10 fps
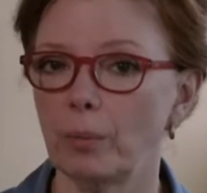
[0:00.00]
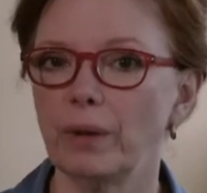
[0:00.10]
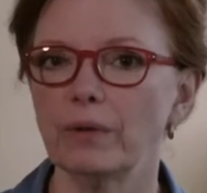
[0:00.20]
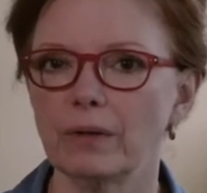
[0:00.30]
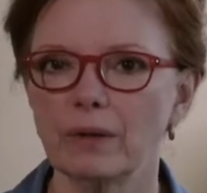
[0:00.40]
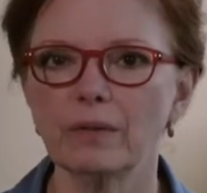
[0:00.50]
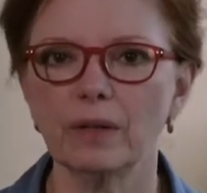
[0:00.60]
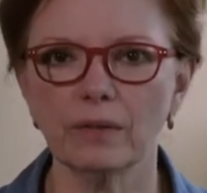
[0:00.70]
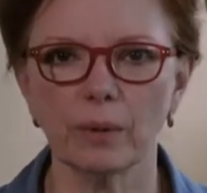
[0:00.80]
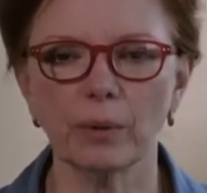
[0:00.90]
business
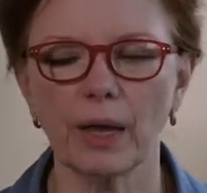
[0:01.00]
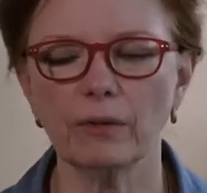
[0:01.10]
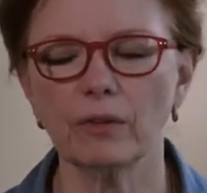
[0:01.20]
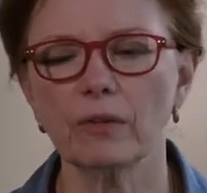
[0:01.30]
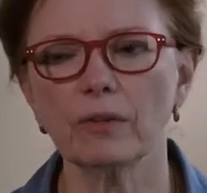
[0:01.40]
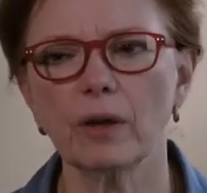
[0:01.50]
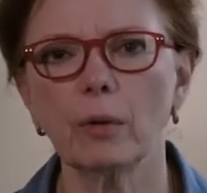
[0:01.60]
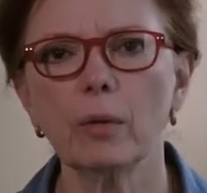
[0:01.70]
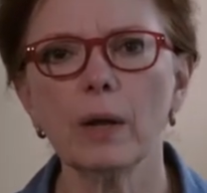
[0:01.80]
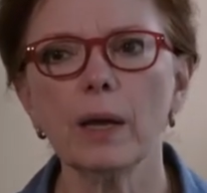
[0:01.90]
in some cases.
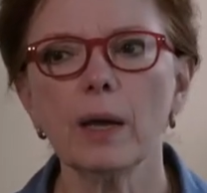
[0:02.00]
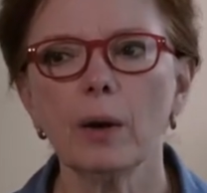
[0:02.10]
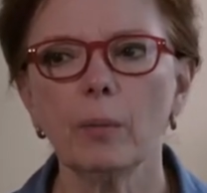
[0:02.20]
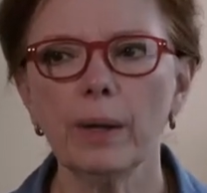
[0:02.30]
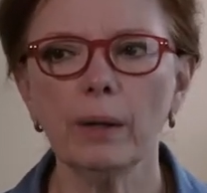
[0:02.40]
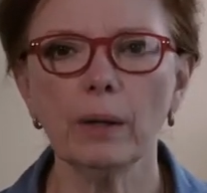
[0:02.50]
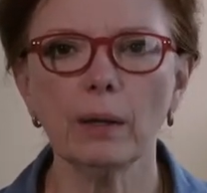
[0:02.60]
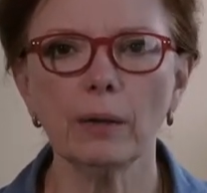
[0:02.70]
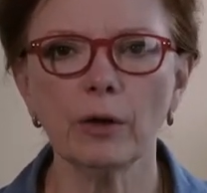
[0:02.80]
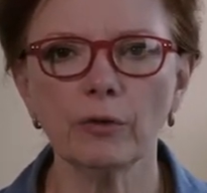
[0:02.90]
So
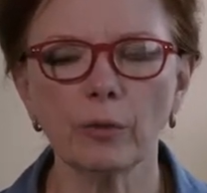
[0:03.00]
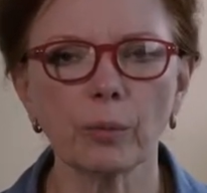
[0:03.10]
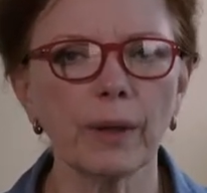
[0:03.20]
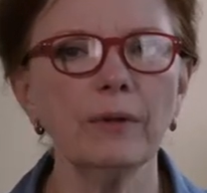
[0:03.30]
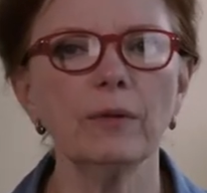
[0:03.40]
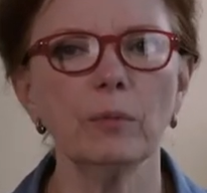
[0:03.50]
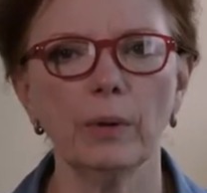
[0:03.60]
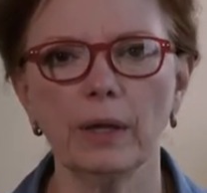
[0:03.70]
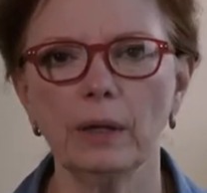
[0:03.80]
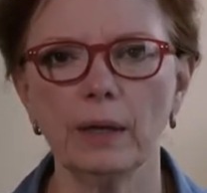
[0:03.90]
there's a reason
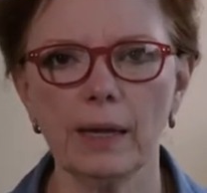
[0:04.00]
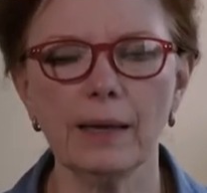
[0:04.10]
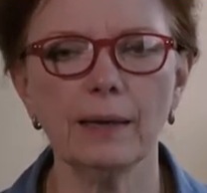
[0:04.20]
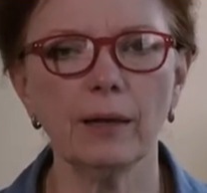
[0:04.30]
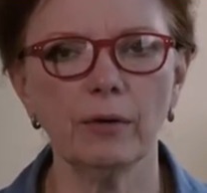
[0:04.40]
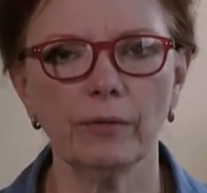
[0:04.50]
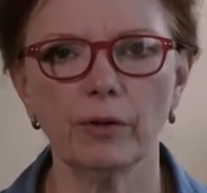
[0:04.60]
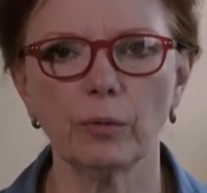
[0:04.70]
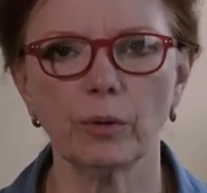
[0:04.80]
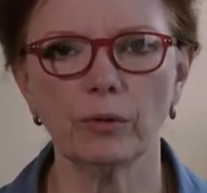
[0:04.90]
we need
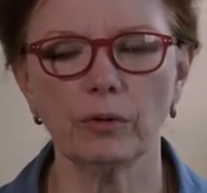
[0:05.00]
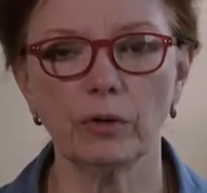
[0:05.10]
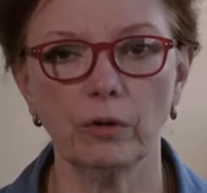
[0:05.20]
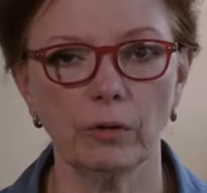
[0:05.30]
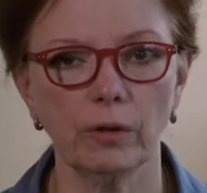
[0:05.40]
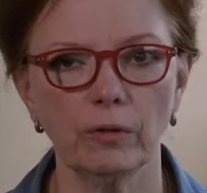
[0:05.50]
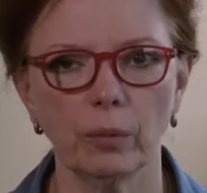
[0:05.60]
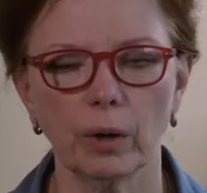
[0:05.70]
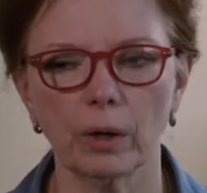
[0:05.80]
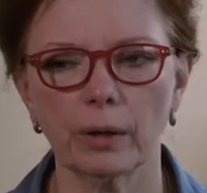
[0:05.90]
individuals to do this
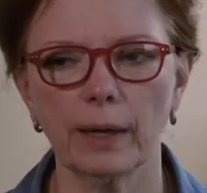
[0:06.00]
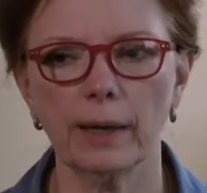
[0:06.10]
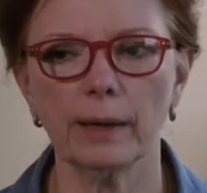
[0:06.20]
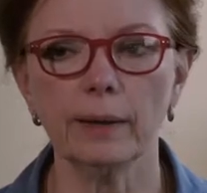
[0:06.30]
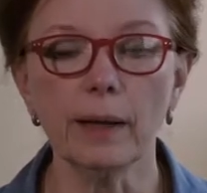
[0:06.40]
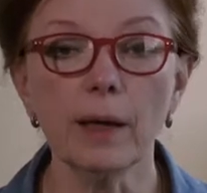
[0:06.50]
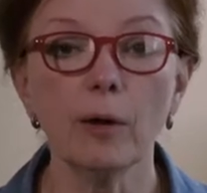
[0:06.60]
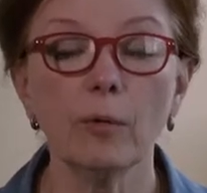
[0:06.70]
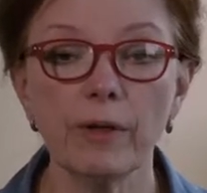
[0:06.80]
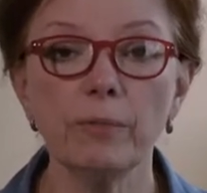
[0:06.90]
work. And
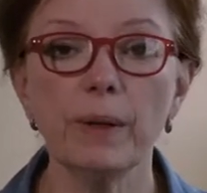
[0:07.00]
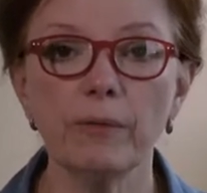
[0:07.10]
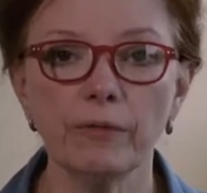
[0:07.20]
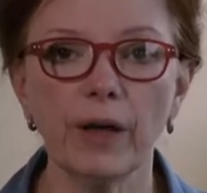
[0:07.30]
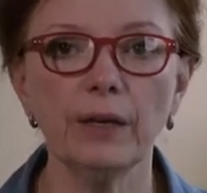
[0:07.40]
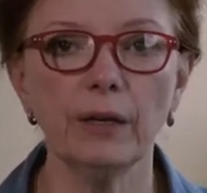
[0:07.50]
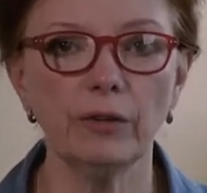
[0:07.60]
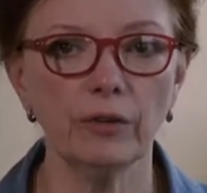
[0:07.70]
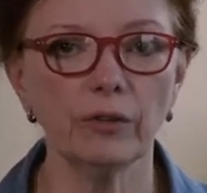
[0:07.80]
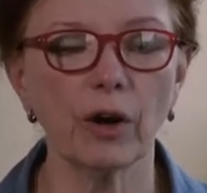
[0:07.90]
we've been
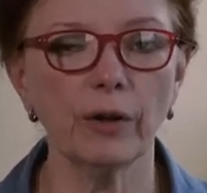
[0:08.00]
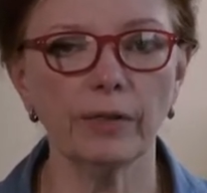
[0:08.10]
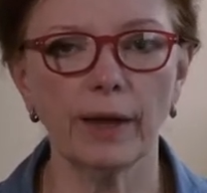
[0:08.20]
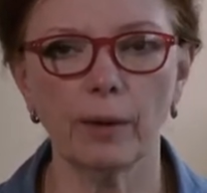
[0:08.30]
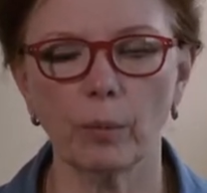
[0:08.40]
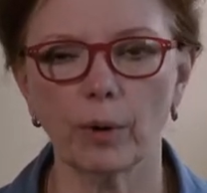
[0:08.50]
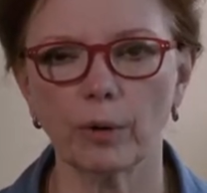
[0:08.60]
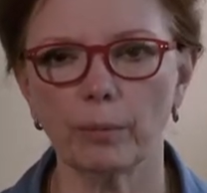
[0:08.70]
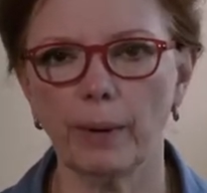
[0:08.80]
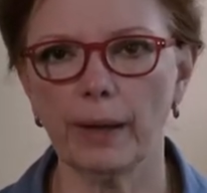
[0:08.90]
funded to start that
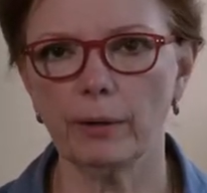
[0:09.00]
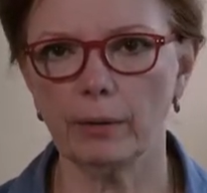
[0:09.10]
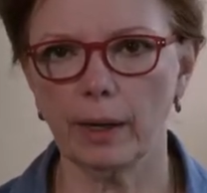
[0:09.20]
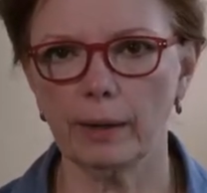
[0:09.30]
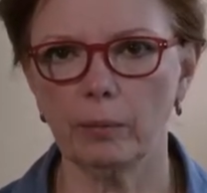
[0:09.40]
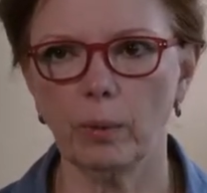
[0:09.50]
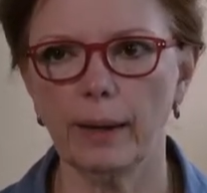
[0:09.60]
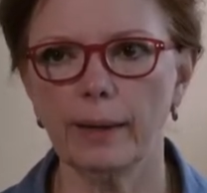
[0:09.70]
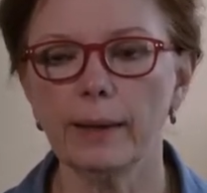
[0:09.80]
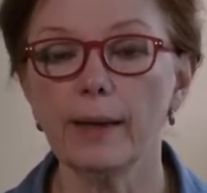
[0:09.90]
work by United
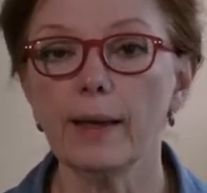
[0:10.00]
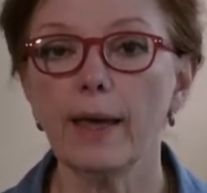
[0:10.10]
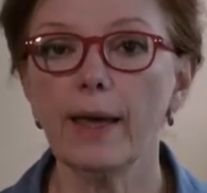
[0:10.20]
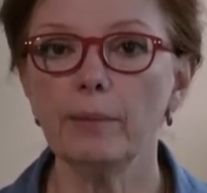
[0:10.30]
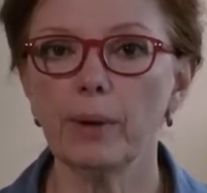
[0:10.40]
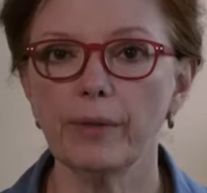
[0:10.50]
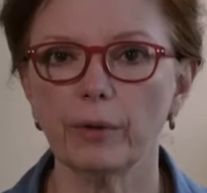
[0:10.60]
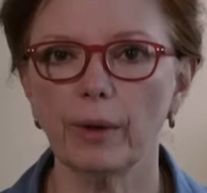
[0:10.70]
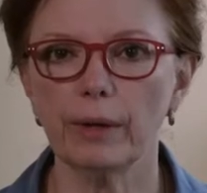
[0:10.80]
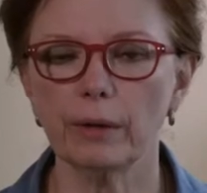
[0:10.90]
Way and by the
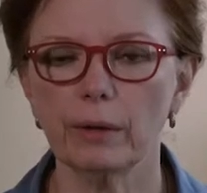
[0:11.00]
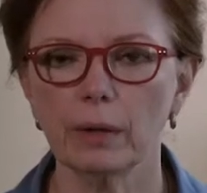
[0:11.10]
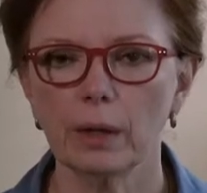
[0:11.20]
Greater